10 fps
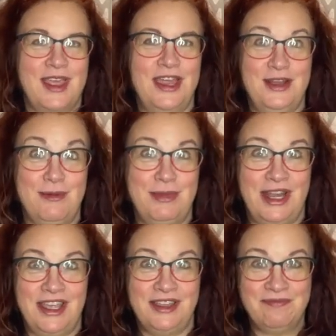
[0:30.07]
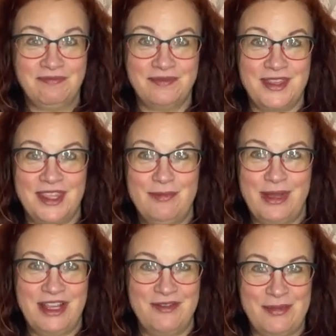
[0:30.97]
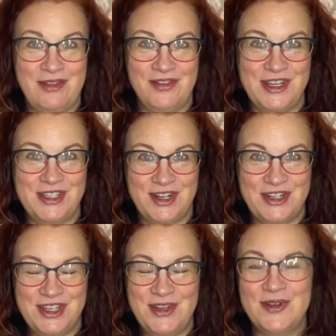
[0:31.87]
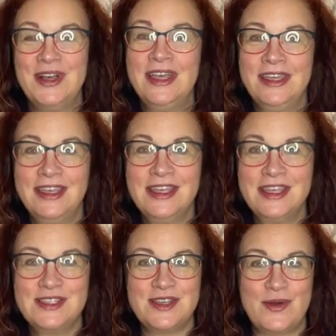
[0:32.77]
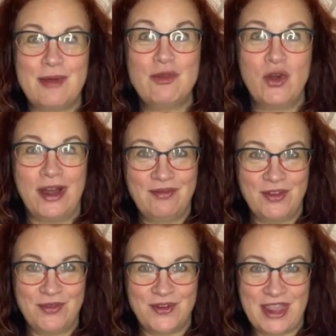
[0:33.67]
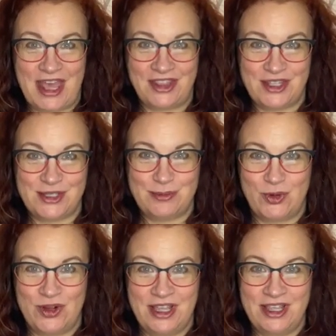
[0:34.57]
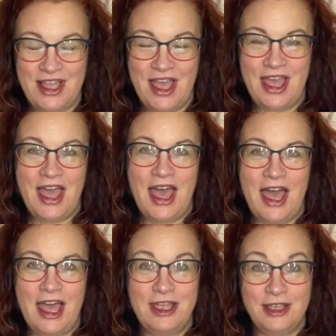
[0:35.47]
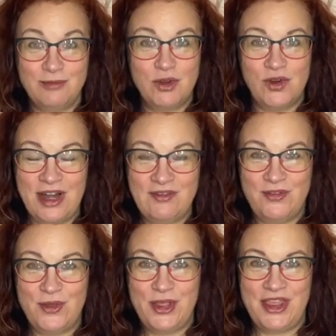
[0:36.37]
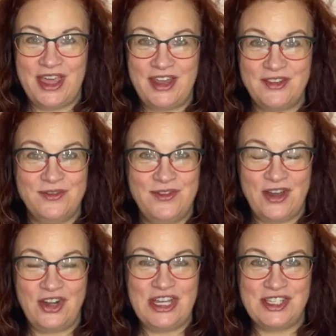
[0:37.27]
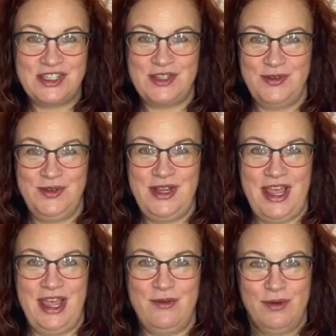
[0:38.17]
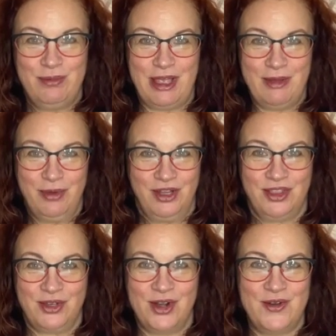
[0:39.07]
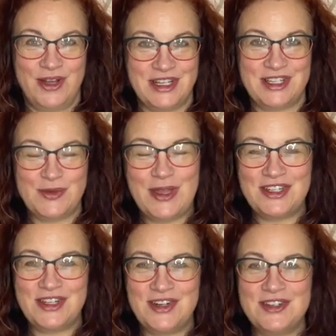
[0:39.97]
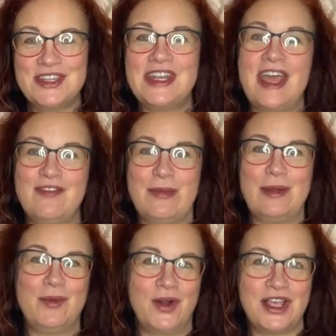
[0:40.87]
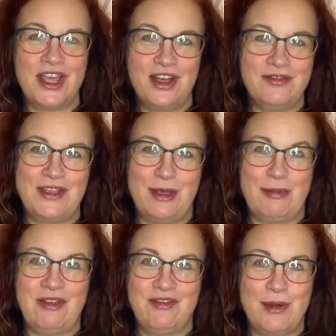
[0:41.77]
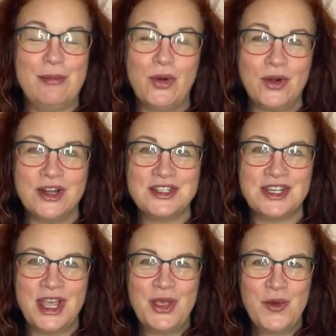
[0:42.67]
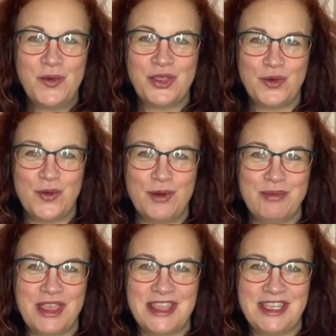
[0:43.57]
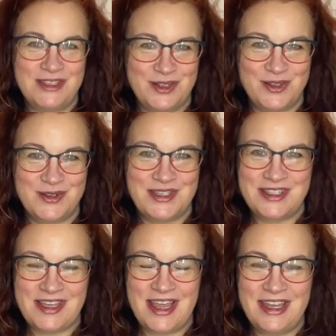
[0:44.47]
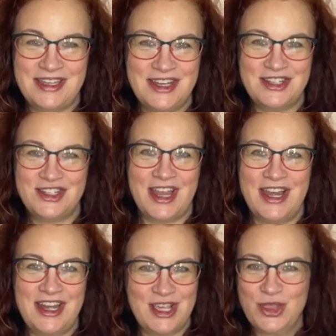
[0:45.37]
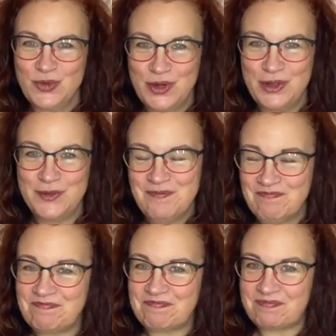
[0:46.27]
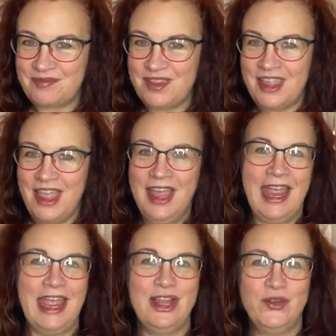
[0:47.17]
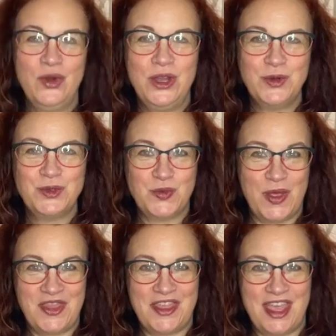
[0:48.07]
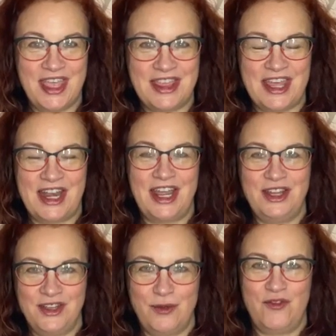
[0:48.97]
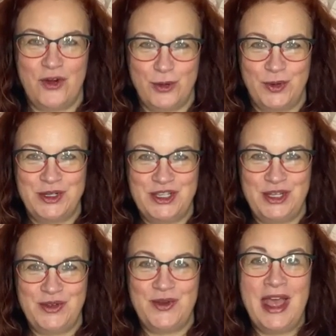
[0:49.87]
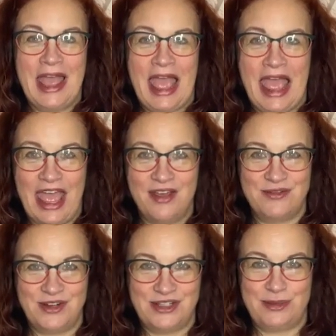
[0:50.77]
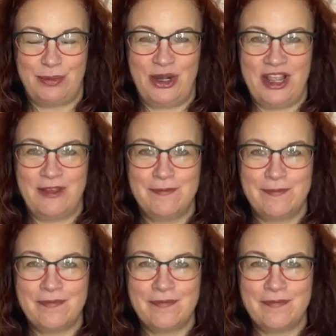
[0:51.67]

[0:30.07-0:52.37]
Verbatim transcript: I know many of my friends are too. So I'm grateful for that this morning. I am grateful that very soon I will be able to throw on a sweatshirt and have my morning coffee on my front porch with the warmth of the eastern sun shining through. And here's one thing that I look forward to every spring.